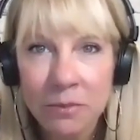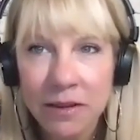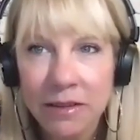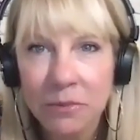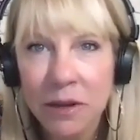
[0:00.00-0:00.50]

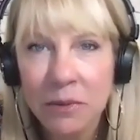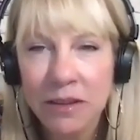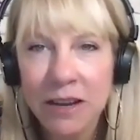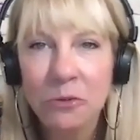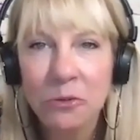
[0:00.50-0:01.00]
but sometimes
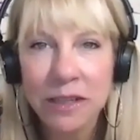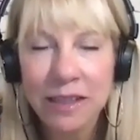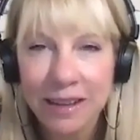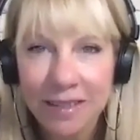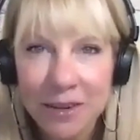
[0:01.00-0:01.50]
they don't
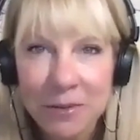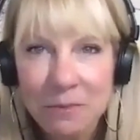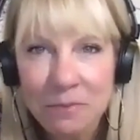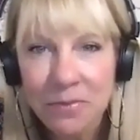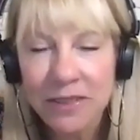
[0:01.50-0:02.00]
realize
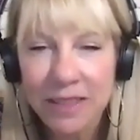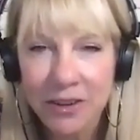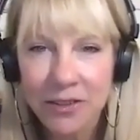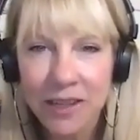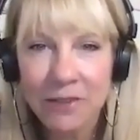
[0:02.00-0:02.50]
that
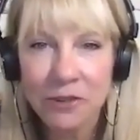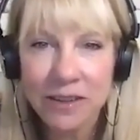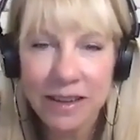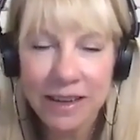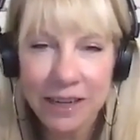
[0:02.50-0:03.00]
they're the
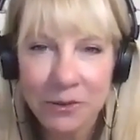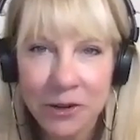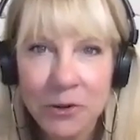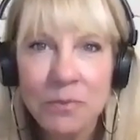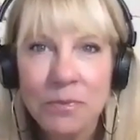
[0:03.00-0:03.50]
everyday
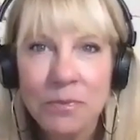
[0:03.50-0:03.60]
hero.